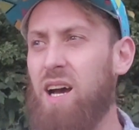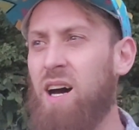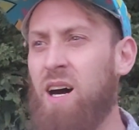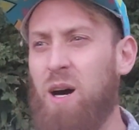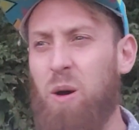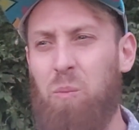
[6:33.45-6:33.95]

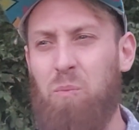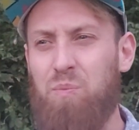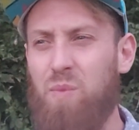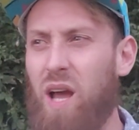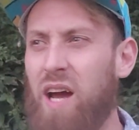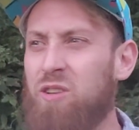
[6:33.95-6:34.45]

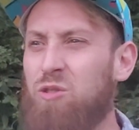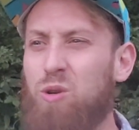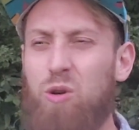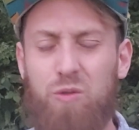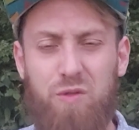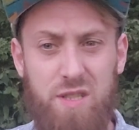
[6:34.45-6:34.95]
I don't
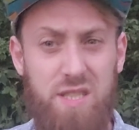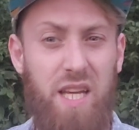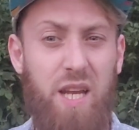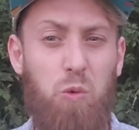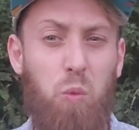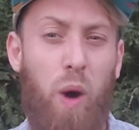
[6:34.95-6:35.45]
know if there's
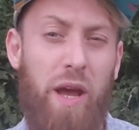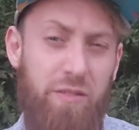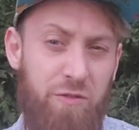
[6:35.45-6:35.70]
any white